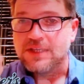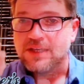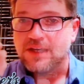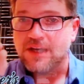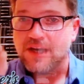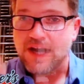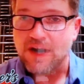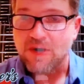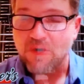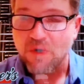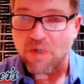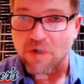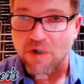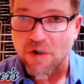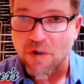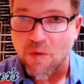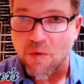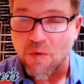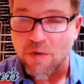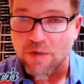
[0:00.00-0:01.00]

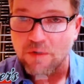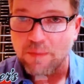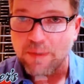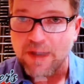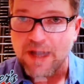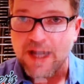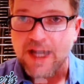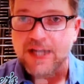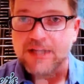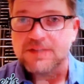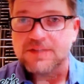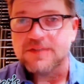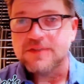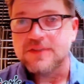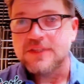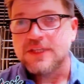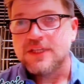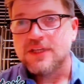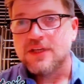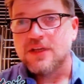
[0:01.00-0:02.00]
narrower oil packs,
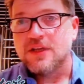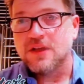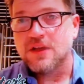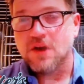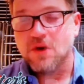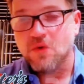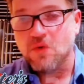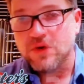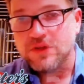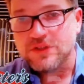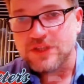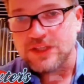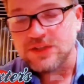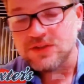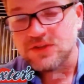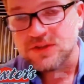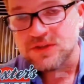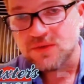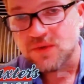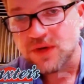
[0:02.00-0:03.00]
lower
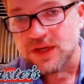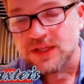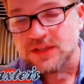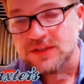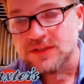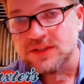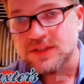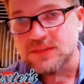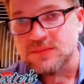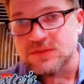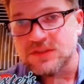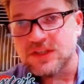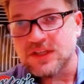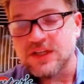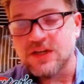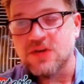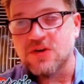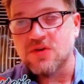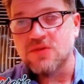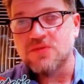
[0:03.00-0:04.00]
tension rings
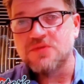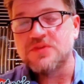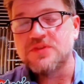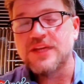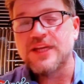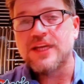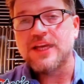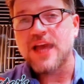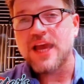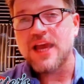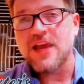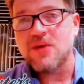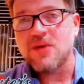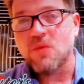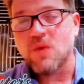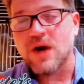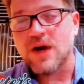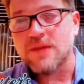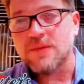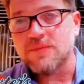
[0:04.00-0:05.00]
themselves, they can't
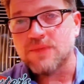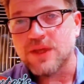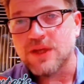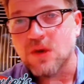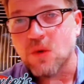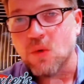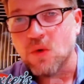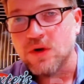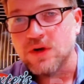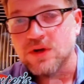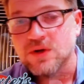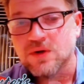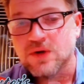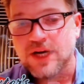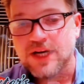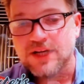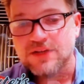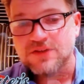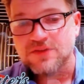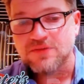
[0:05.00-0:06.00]
wipe the oil
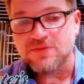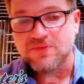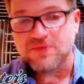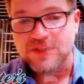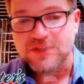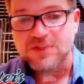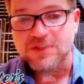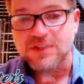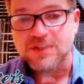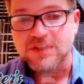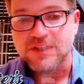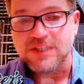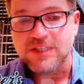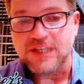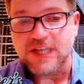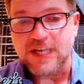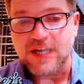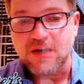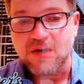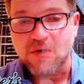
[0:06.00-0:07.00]
as
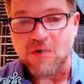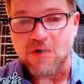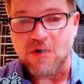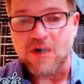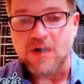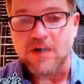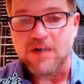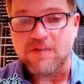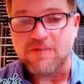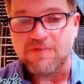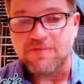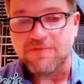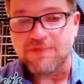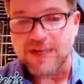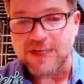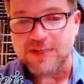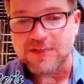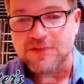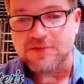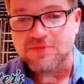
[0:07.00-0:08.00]
efficiently or
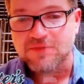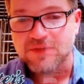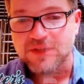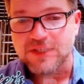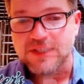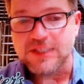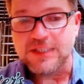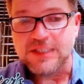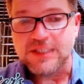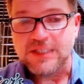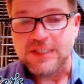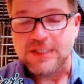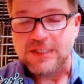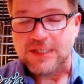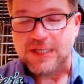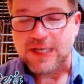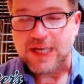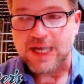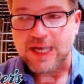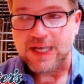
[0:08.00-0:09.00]
effectively
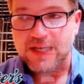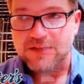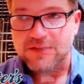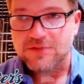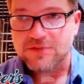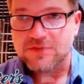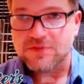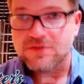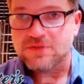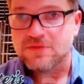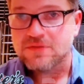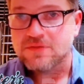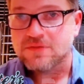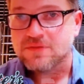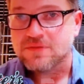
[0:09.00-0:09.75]
as